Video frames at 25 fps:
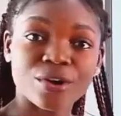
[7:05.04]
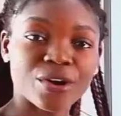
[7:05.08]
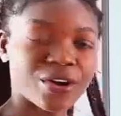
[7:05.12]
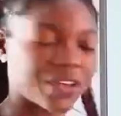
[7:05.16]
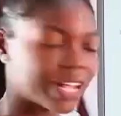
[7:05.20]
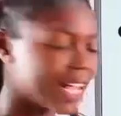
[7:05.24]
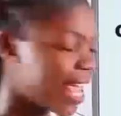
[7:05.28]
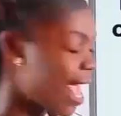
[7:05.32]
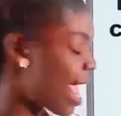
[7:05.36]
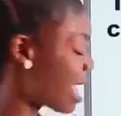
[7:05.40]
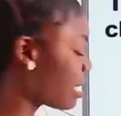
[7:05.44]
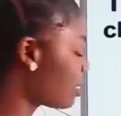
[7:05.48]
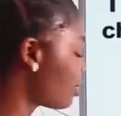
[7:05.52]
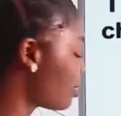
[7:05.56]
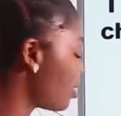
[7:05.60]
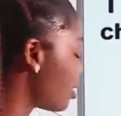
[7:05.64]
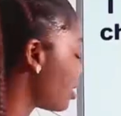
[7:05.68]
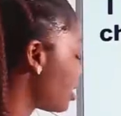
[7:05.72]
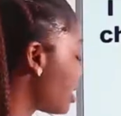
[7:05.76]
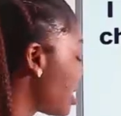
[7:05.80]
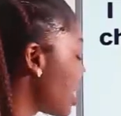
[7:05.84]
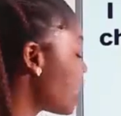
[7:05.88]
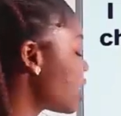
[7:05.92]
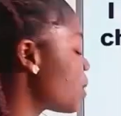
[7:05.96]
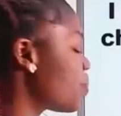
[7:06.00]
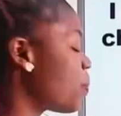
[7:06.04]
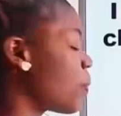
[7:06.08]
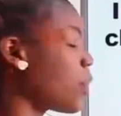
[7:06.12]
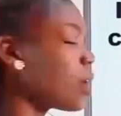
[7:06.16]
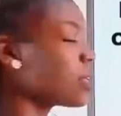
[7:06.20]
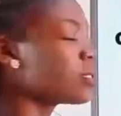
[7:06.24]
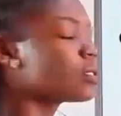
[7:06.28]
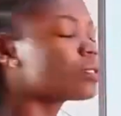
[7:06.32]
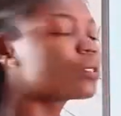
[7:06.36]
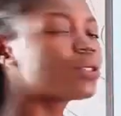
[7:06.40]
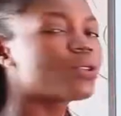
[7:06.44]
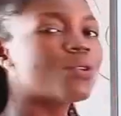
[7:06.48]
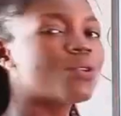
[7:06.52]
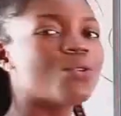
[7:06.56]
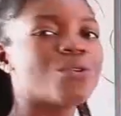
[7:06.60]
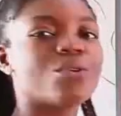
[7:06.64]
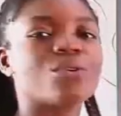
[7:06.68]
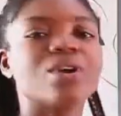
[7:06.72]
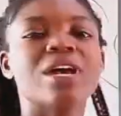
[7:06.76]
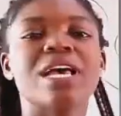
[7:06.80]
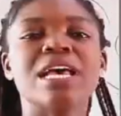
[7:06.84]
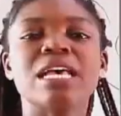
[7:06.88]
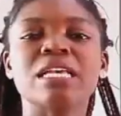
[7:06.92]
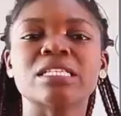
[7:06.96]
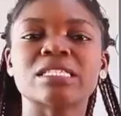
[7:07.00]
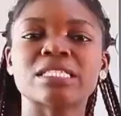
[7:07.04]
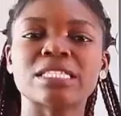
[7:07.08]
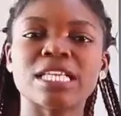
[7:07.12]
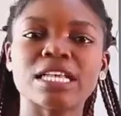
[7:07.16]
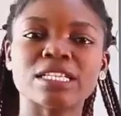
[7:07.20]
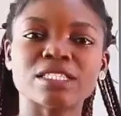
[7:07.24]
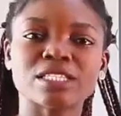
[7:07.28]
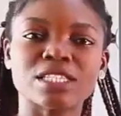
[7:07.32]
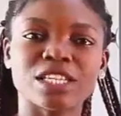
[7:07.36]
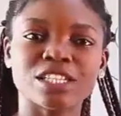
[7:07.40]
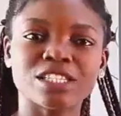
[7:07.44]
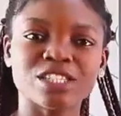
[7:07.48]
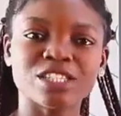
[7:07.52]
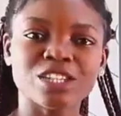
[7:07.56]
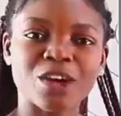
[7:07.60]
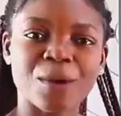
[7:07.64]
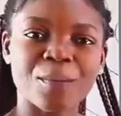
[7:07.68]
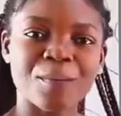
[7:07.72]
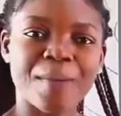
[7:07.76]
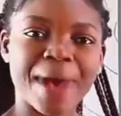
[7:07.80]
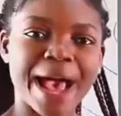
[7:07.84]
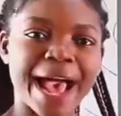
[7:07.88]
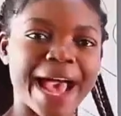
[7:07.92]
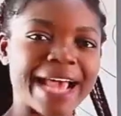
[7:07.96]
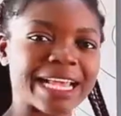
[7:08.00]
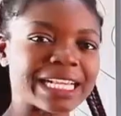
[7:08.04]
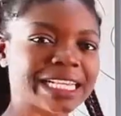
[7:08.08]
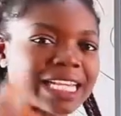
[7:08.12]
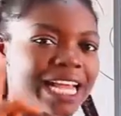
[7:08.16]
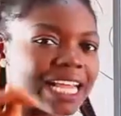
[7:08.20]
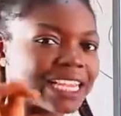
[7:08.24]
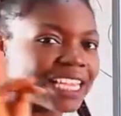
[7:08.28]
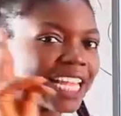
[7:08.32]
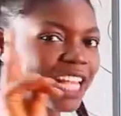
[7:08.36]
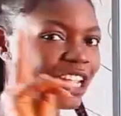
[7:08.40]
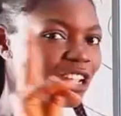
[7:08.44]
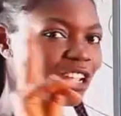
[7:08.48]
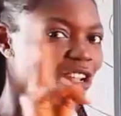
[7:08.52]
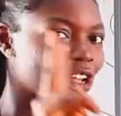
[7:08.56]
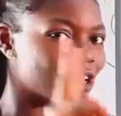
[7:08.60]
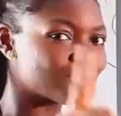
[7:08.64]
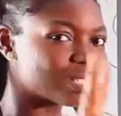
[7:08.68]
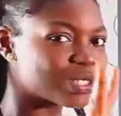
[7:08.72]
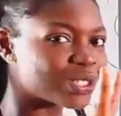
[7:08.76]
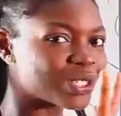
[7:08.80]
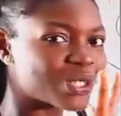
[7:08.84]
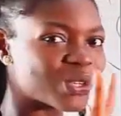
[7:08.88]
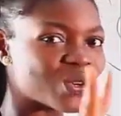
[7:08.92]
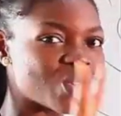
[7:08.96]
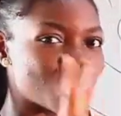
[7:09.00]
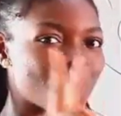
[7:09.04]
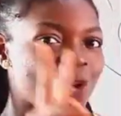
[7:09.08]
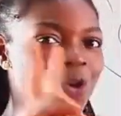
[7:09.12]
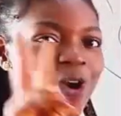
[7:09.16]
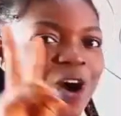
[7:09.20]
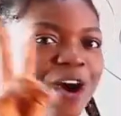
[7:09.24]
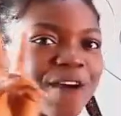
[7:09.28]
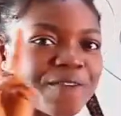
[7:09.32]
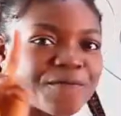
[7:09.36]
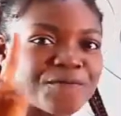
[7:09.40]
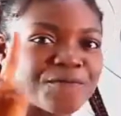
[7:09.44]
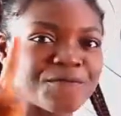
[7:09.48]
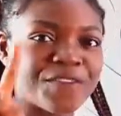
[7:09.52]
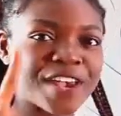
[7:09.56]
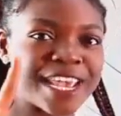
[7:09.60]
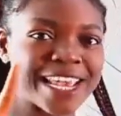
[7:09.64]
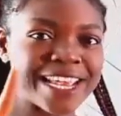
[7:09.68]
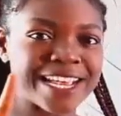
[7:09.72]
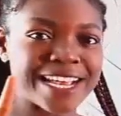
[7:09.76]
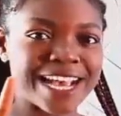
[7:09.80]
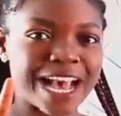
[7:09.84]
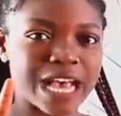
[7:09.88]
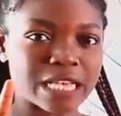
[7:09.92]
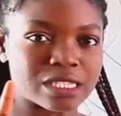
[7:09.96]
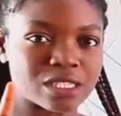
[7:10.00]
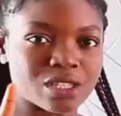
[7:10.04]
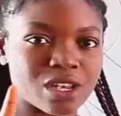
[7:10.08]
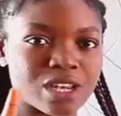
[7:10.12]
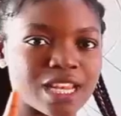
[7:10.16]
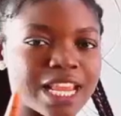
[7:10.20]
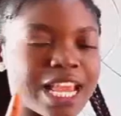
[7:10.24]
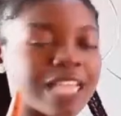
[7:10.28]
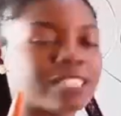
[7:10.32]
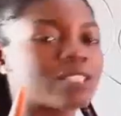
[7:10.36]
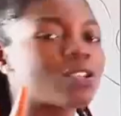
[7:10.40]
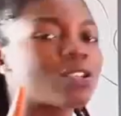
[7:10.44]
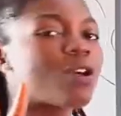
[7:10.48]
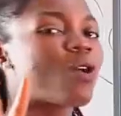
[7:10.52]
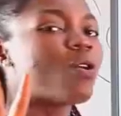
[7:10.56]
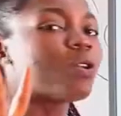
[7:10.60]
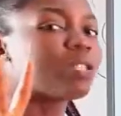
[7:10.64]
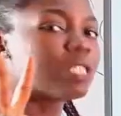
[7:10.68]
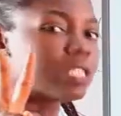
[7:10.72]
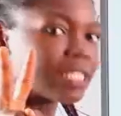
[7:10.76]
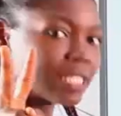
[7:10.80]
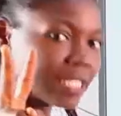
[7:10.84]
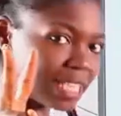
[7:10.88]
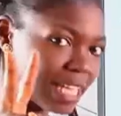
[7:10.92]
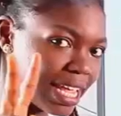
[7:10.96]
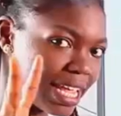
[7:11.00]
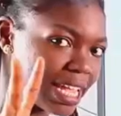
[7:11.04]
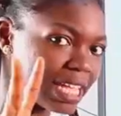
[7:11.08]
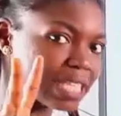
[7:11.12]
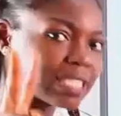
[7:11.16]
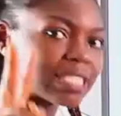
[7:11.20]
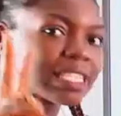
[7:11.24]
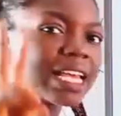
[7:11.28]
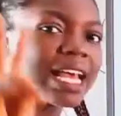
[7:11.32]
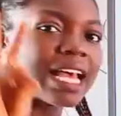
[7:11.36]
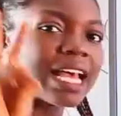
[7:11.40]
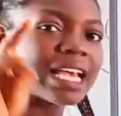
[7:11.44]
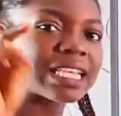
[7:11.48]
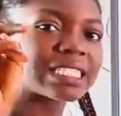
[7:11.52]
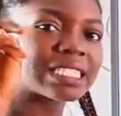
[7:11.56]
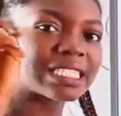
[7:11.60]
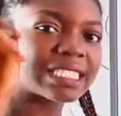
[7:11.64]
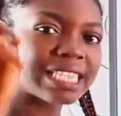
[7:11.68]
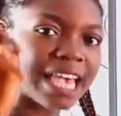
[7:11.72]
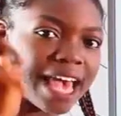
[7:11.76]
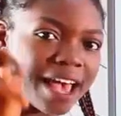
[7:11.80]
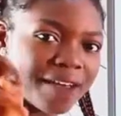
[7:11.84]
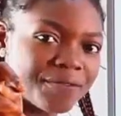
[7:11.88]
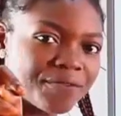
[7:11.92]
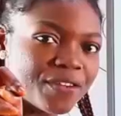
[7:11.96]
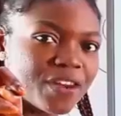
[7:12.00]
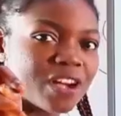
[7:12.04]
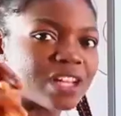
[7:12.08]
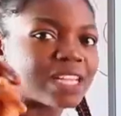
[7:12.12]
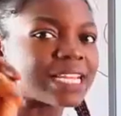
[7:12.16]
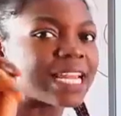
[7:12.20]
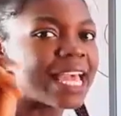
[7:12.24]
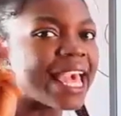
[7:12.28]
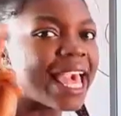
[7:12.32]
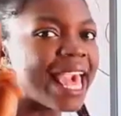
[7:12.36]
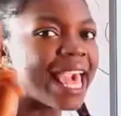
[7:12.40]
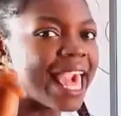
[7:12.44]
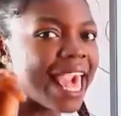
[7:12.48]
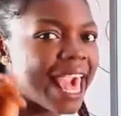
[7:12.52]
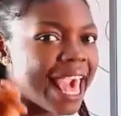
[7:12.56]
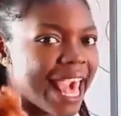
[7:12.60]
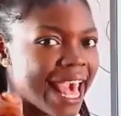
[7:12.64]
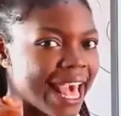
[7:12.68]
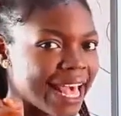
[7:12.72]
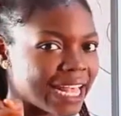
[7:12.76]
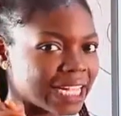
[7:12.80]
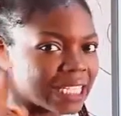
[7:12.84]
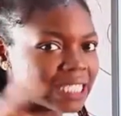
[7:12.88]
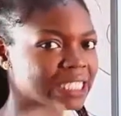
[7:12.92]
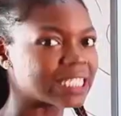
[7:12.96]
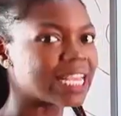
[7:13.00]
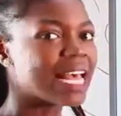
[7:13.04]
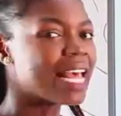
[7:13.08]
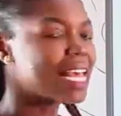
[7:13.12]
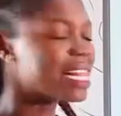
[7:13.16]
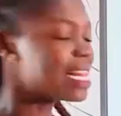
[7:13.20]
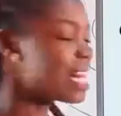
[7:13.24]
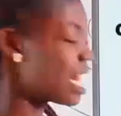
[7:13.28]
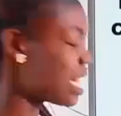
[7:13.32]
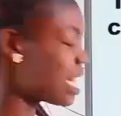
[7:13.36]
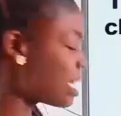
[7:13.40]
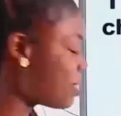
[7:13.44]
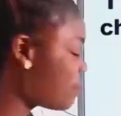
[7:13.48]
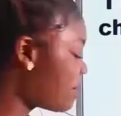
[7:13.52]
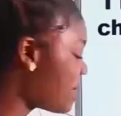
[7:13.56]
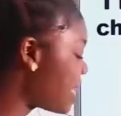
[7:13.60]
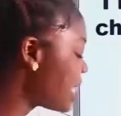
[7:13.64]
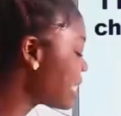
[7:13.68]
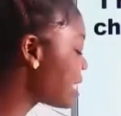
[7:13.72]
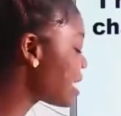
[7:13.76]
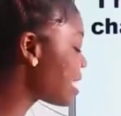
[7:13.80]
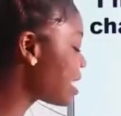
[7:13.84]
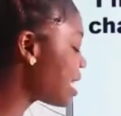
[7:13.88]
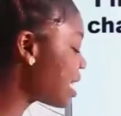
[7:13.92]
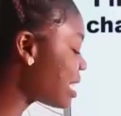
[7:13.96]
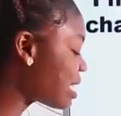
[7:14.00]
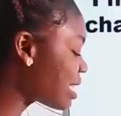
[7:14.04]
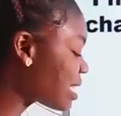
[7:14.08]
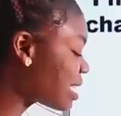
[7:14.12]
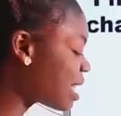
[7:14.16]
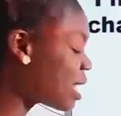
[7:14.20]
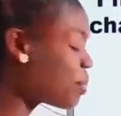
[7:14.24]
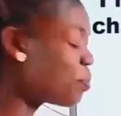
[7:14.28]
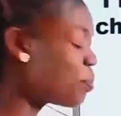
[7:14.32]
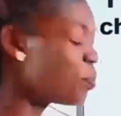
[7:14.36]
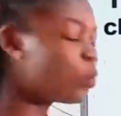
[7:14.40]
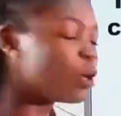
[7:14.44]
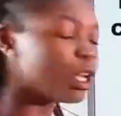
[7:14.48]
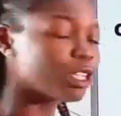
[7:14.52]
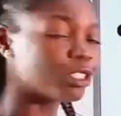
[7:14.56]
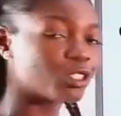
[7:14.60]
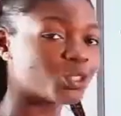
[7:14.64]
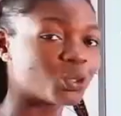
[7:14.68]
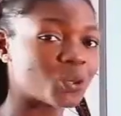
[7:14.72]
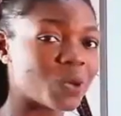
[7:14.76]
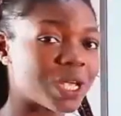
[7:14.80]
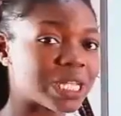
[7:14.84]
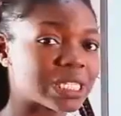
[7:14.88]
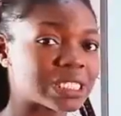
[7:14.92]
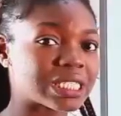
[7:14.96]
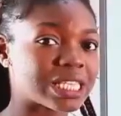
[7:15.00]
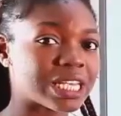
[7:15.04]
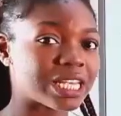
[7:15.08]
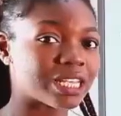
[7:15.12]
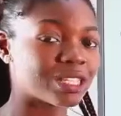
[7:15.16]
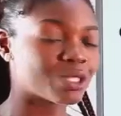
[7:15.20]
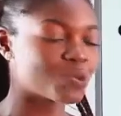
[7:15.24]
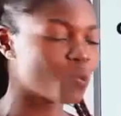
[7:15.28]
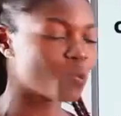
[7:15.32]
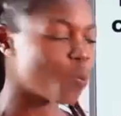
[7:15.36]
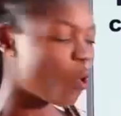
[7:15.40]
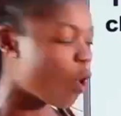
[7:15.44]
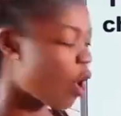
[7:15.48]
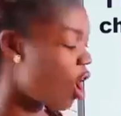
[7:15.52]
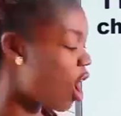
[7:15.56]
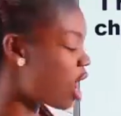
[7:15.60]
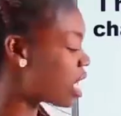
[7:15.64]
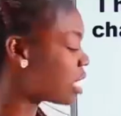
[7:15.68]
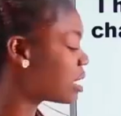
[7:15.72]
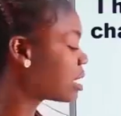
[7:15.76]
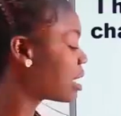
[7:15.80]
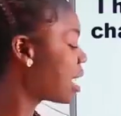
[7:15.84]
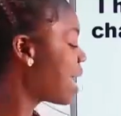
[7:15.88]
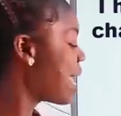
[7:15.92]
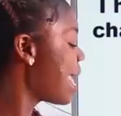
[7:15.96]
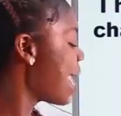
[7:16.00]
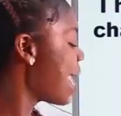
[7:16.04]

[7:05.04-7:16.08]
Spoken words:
Okay? So 6 plus 2. 6 in your mind and then your 2 fingers. So let's go. 6, 7, 8. That means 60 plus 20 is what?